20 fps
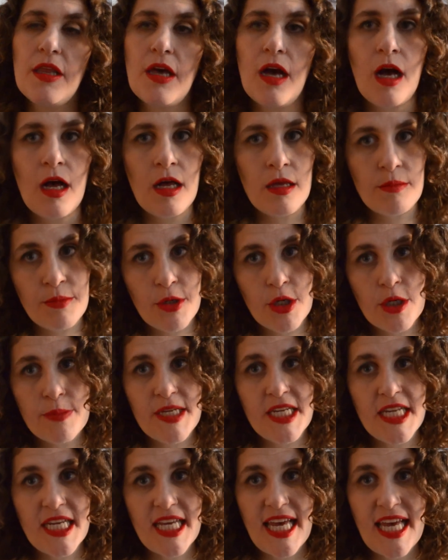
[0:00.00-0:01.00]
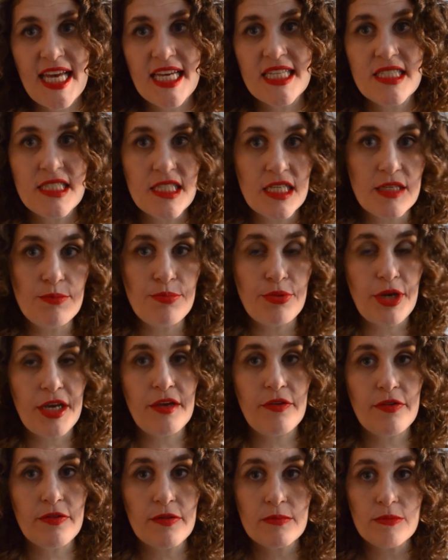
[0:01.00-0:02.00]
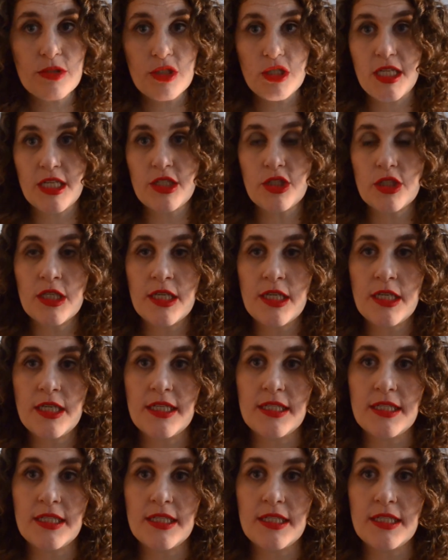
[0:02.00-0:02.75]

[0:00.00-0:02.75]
Urban Decay did break from tradition.